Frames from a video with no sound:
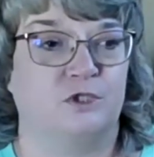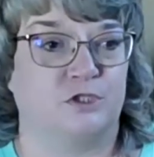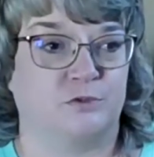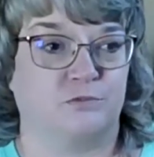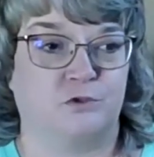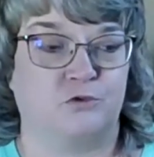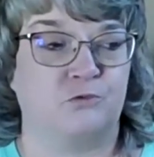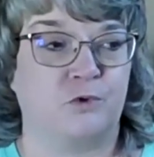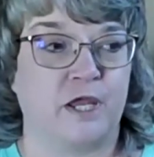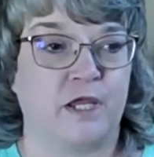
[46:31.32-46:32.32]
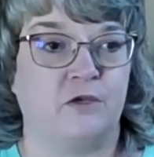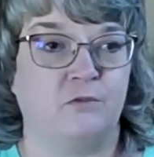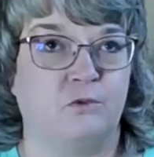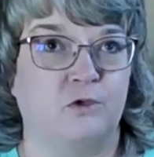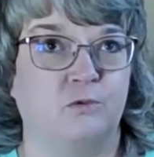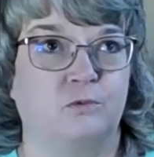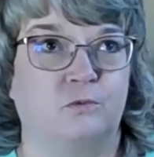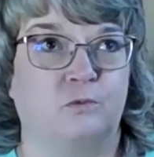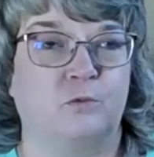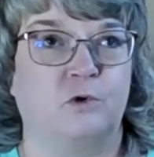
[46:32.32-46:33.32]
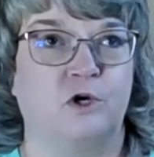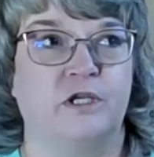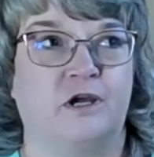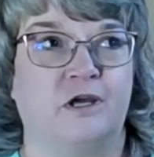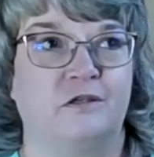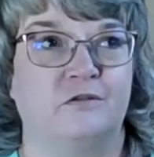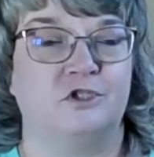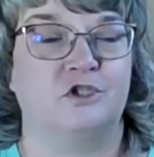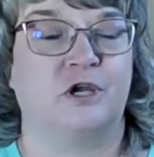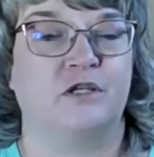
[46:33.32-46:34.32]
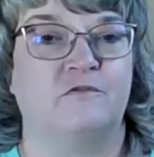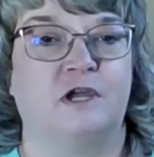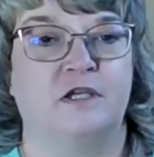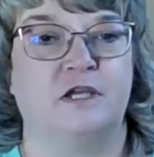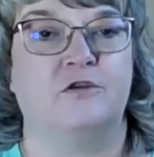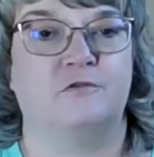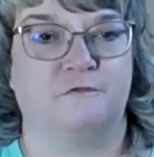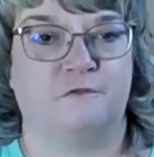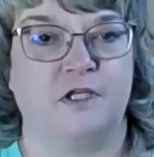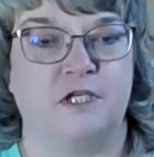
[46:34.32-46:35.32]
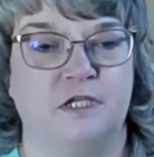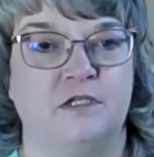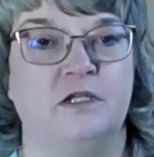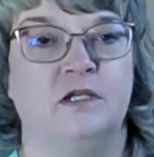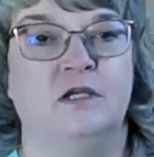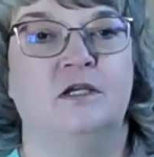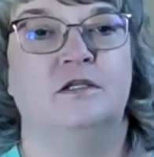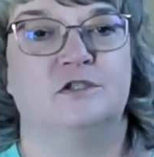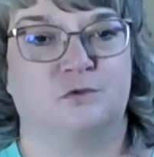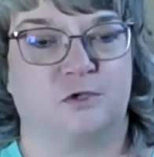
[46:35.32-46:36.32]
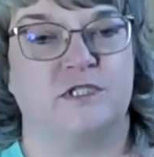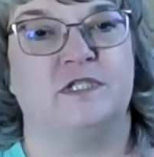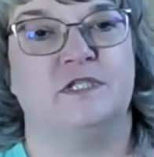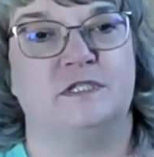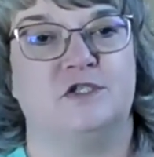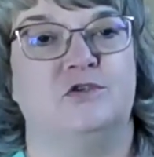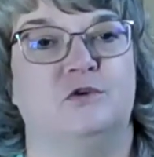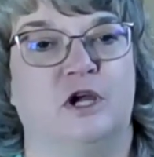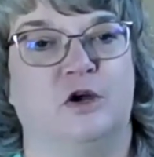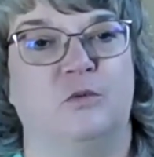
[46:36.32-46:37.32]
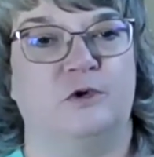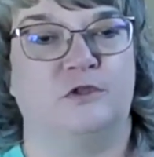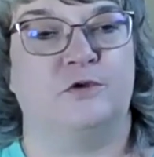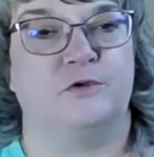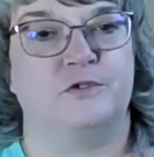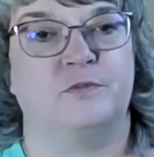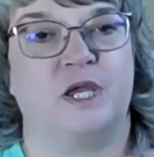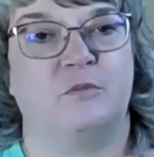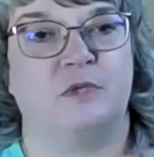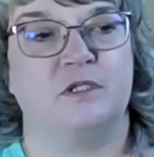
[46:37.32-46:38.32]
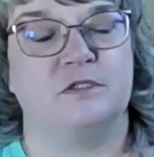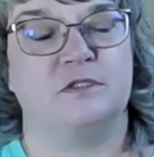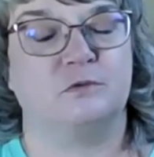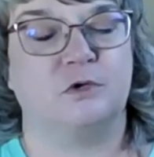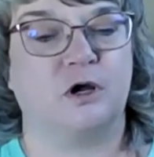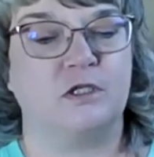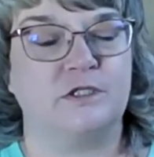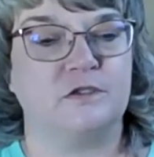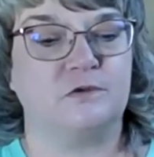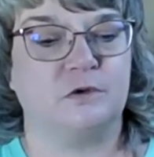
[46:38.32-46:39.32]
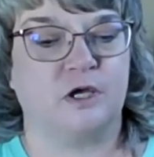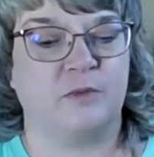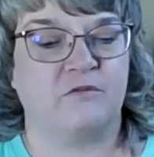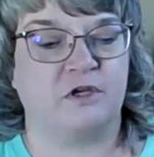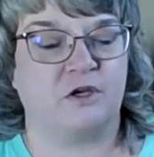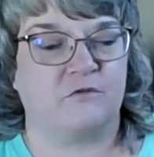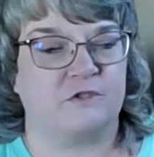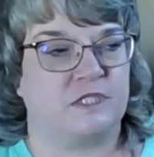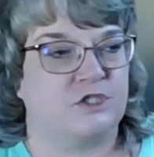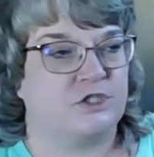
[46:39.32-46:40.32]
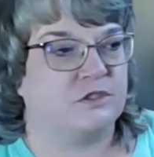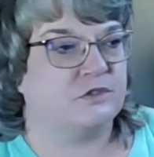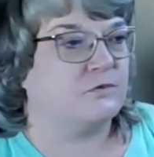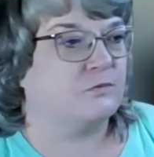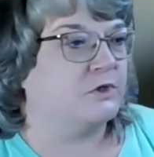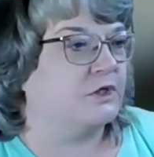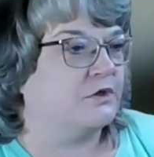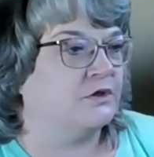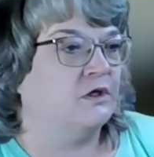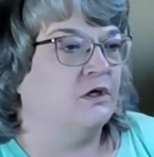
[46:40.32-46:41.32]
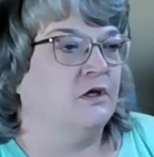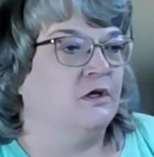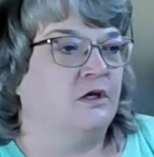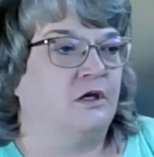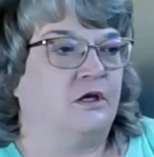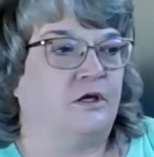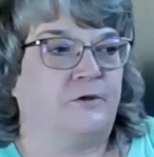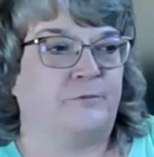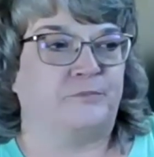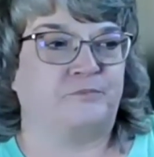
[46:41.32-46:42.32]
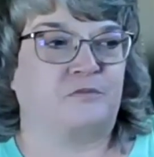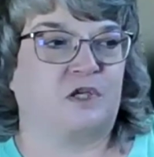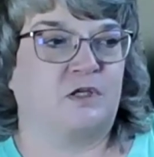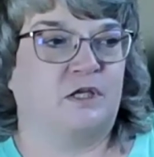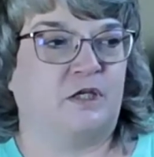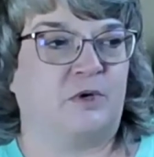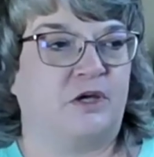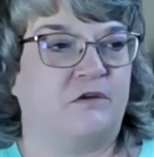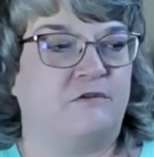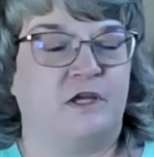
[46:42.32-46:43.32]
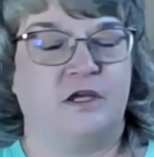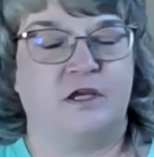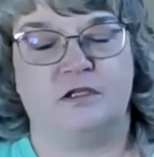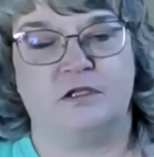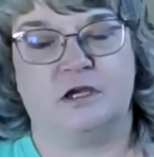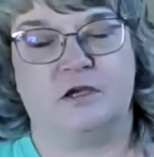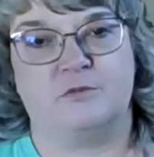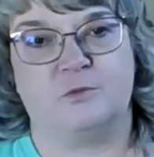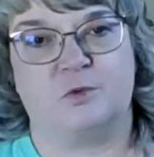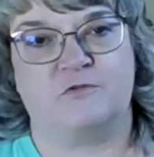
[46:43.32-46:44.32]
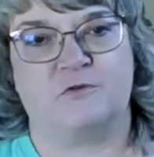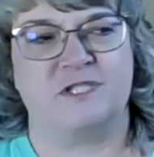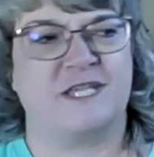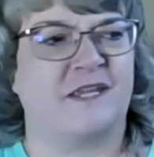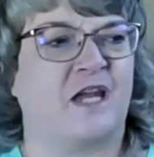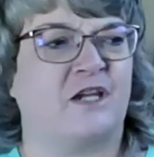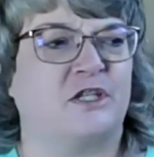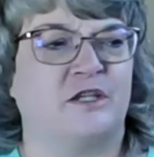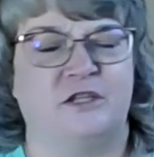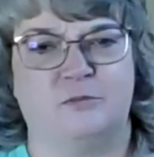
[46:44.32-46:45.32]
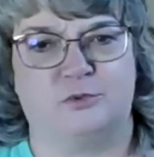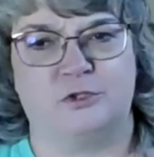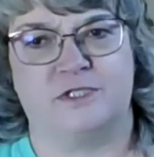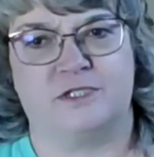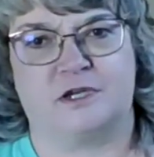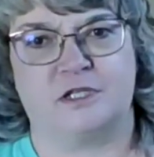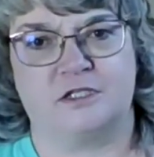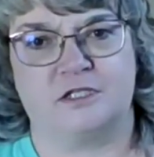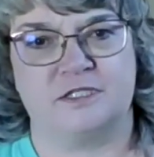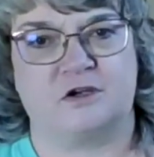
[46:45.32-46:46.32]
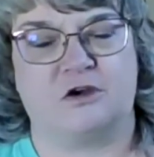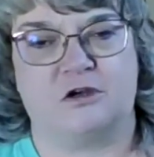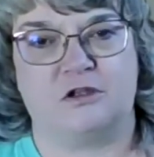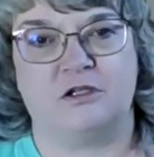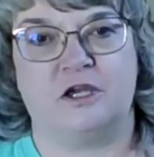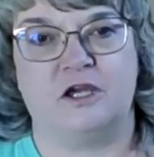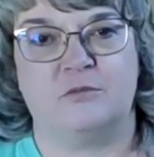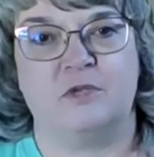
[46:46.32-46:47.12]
which is great. And we're working on trying to find other funding sources to help with those payments. We're also having conversations with PICPUF and the workforce. I actually think Brooke is on this call,